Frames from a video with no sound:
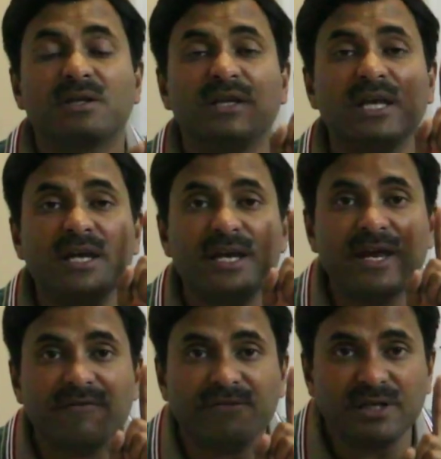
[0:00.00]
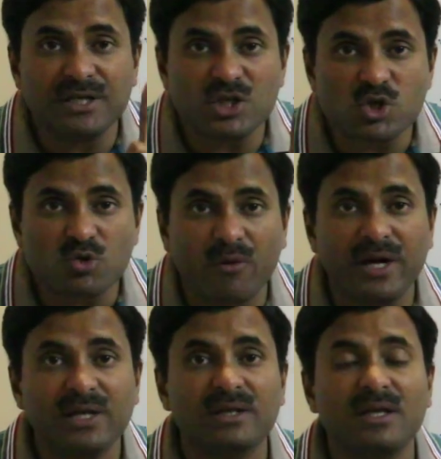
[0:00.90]
They never
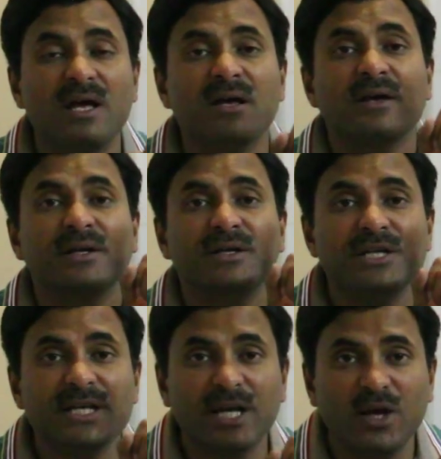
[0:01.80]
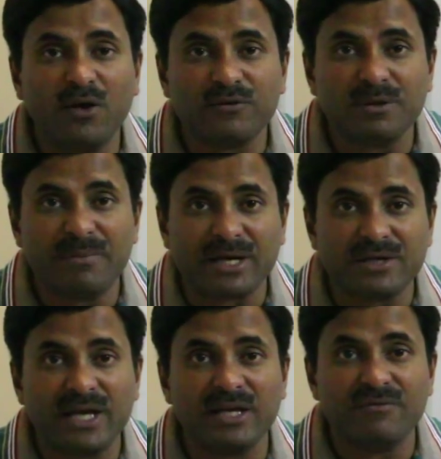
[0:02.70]
destroy the DNA of the
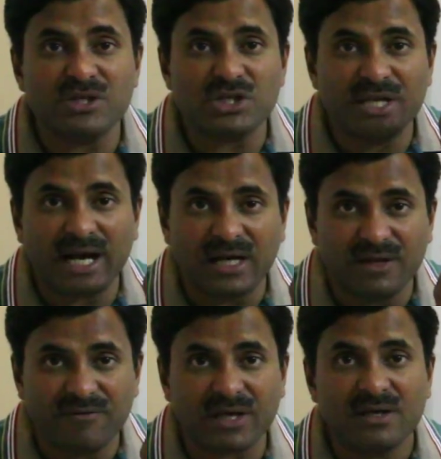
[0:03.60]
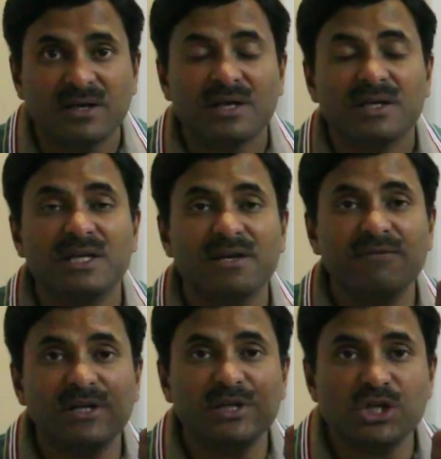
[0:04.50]
bacteria in which they are living. They
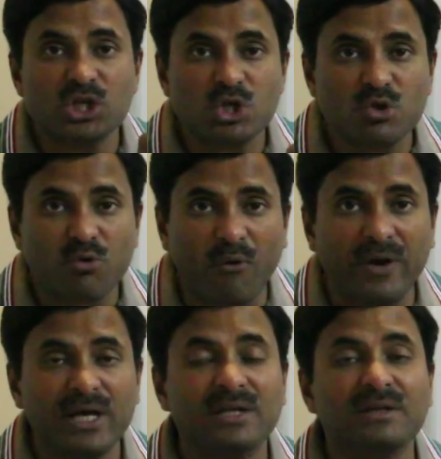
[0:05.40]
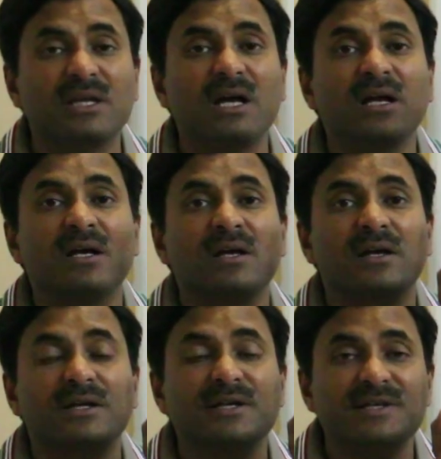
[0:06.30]
will destroy the
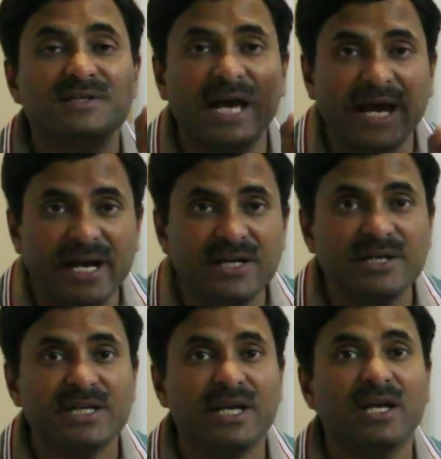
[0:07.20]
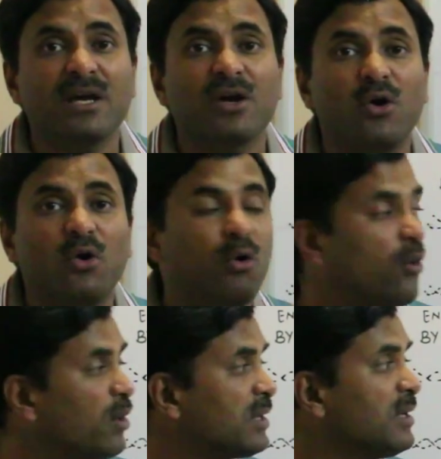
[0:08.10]
desired DNA
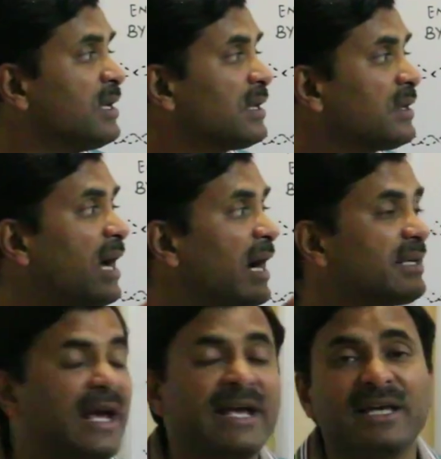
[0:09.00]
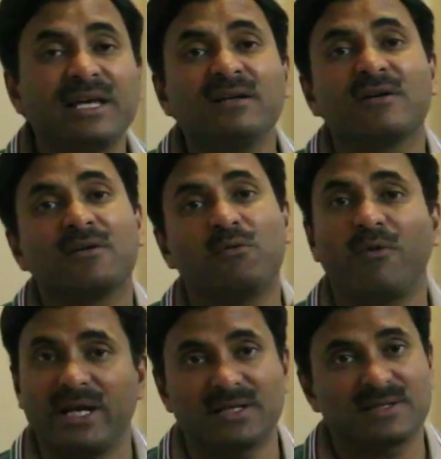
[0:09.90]
or the attacking
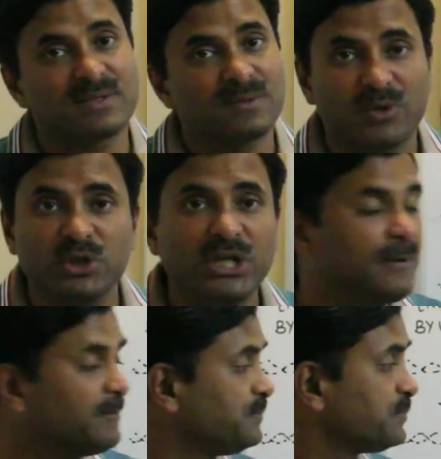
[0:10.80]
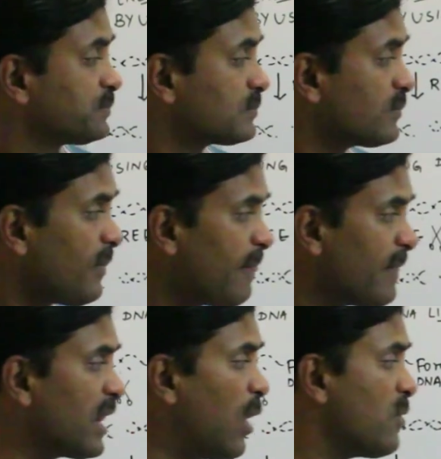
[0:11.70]
virus. Okay.
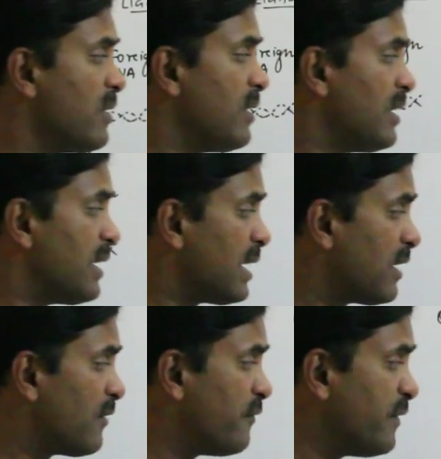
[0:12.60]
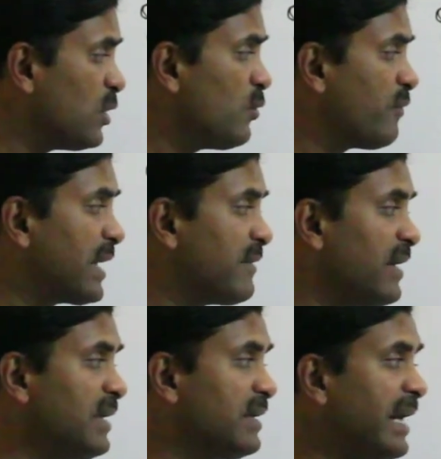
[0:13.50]
Now, we know very well